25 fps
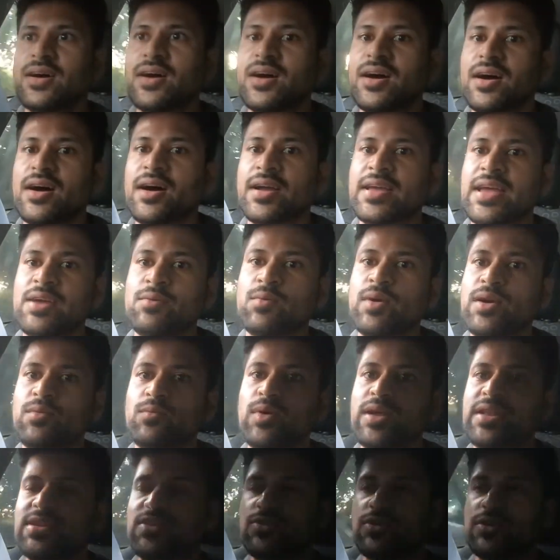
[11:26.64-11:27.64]
Okay,
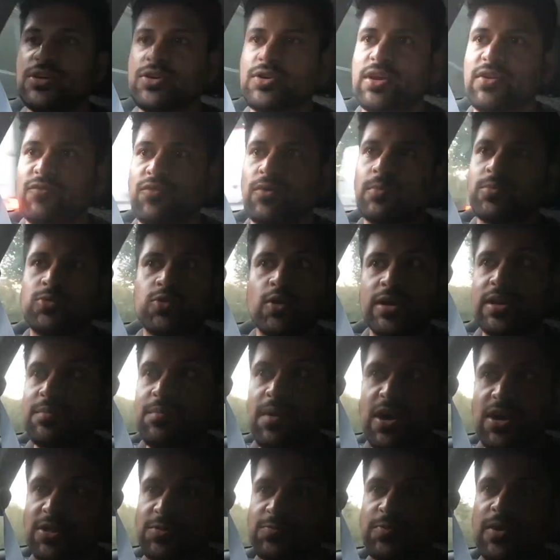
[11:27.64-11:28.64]
when do you want to do it from? 20
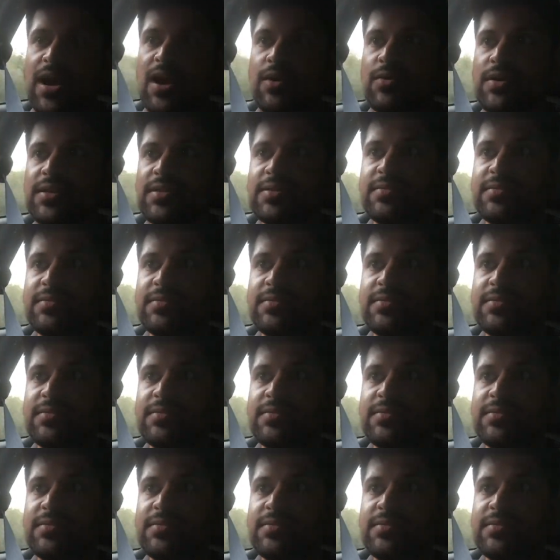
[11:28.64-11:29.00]
miles per hour?